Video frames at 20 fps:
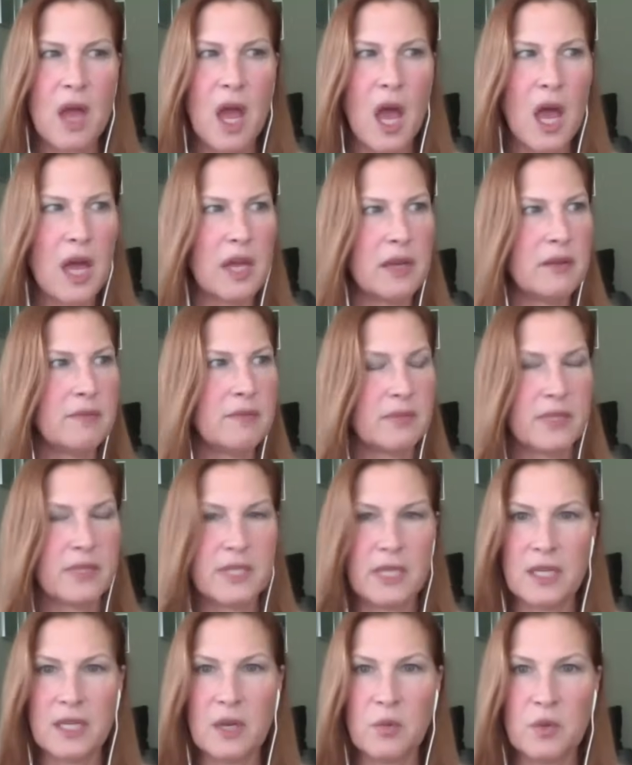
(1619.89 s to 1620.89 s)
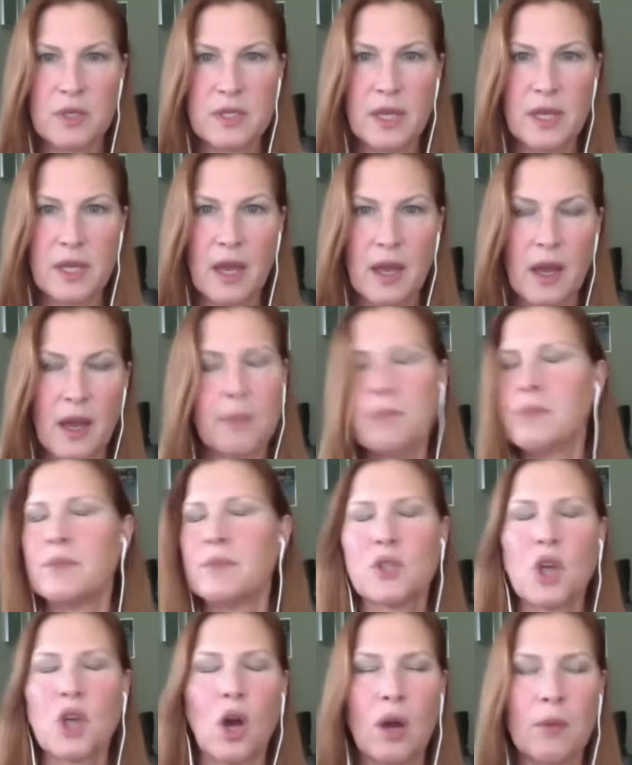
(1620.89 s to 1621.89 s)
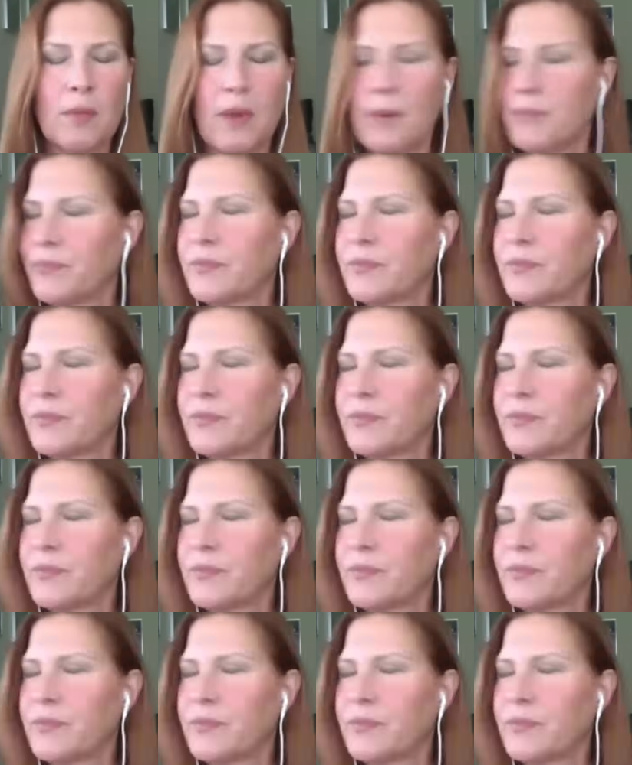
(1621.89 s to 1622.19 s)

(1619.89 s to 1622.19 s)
And Sydney would say, I'm um, Tom, I'm um,